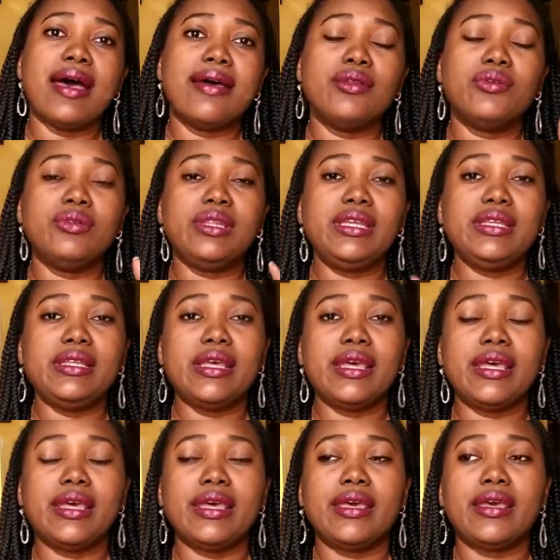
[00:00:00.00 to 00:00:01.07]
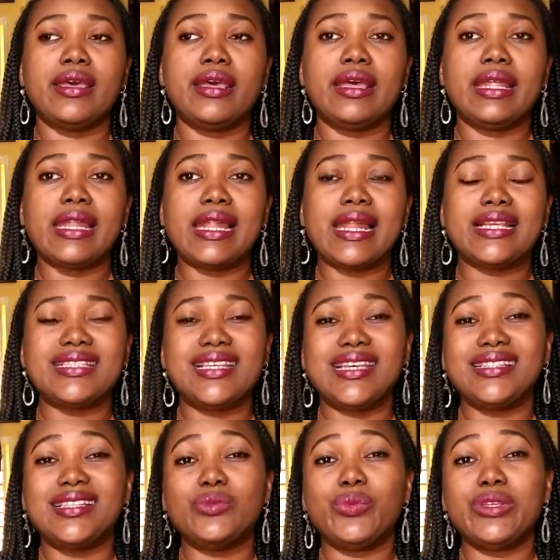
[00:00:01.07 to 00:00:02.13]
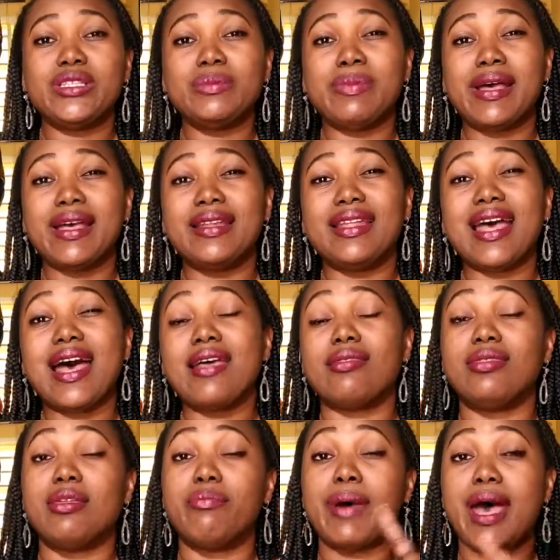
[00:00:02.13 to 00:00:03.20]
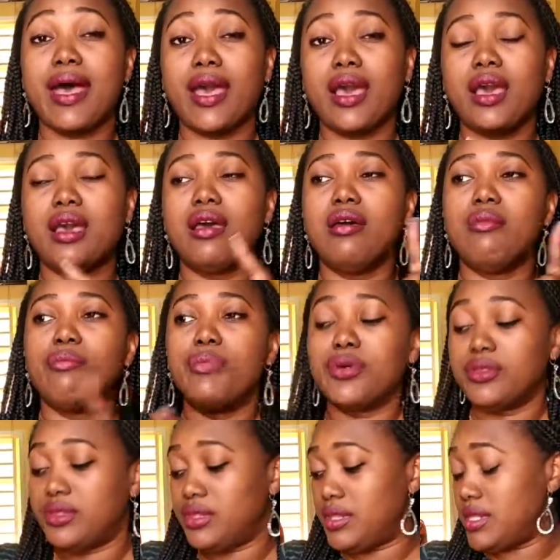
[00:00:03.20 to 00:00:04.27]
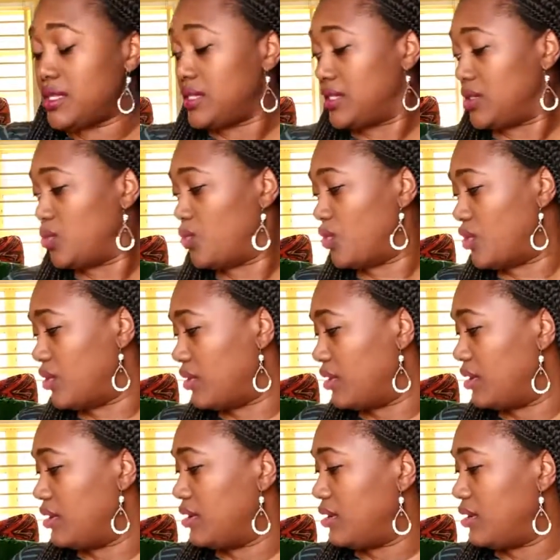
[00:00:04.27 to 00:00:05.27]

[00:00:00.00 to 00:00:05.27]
only an elasticated waistband at the back, but this one